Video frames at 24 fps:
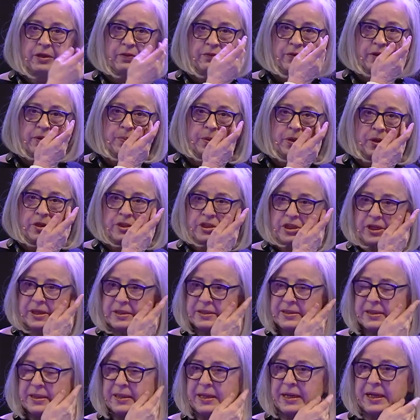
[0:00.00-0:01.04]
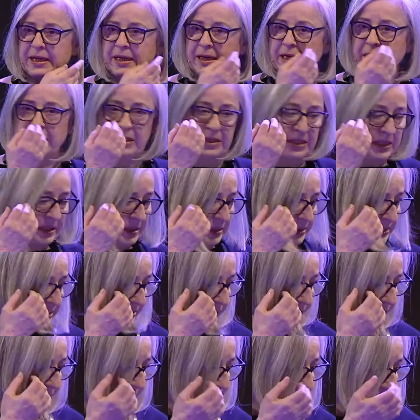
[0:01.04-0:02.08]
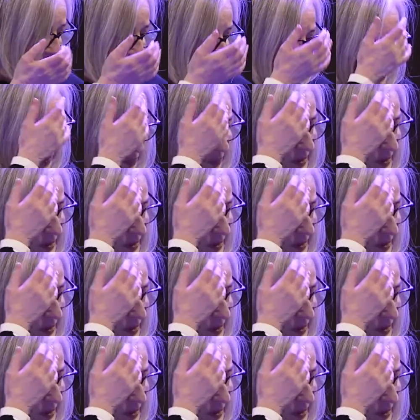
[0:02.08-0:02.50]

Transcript: of the projects that I got involved with